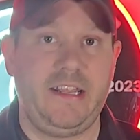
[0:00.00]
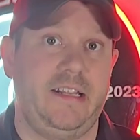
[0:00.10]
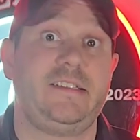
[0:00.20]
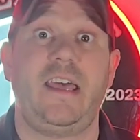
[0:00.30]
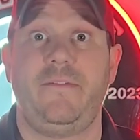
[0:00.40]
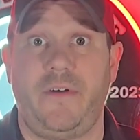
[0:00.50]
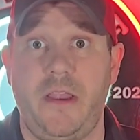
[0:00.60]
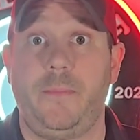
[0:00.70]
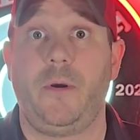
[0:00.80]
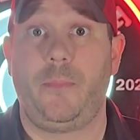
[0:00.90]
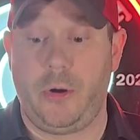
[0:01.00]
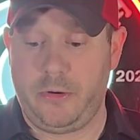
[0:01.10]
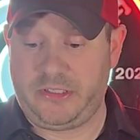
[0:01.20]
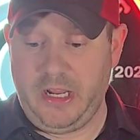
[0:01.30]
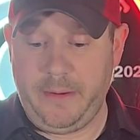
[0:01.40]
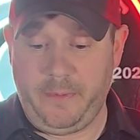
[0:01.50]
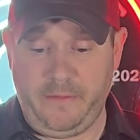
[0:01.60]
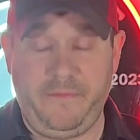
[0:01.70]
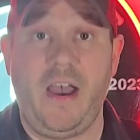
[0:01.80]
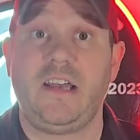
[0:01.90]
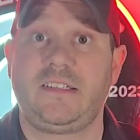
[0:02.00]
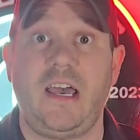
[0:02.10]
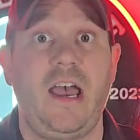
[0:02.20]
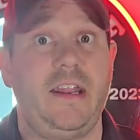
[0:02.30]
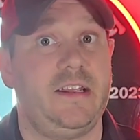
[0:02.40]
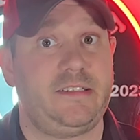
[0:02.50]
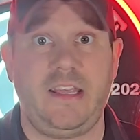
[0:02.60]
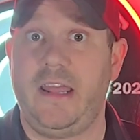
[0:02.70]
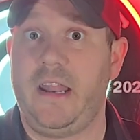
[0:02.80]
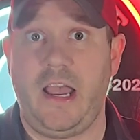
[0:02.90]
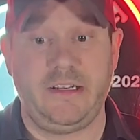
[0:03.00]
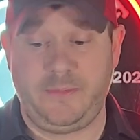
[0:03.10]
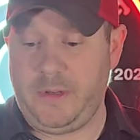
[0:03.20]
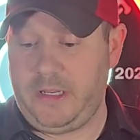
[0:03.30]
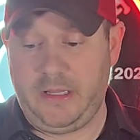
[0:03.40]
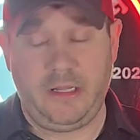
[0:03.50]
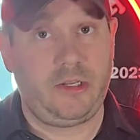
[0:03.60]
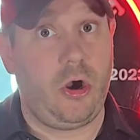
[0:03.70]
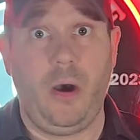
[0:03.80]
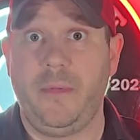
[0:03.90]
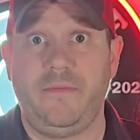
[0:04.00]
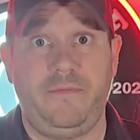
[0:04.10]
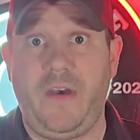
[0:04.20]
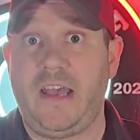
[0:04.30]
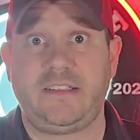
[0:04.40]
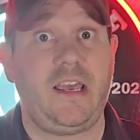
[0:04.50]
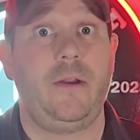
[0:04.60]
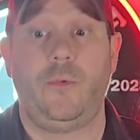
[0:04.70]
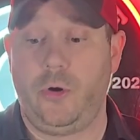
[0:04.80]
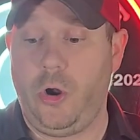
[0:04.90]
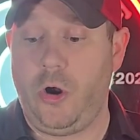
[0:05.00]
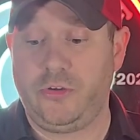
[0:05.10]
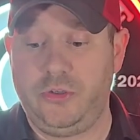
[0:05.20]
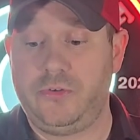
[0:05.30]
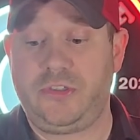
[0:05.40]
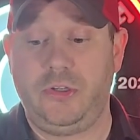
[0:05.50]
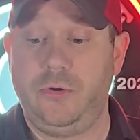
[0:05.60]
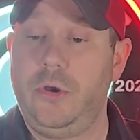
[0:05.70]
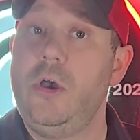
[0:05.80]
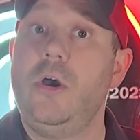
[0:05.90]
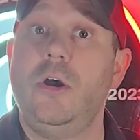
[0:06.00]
It is that Viper Pro Sniper fast side. It's that 9-speed common fast side we're all used to.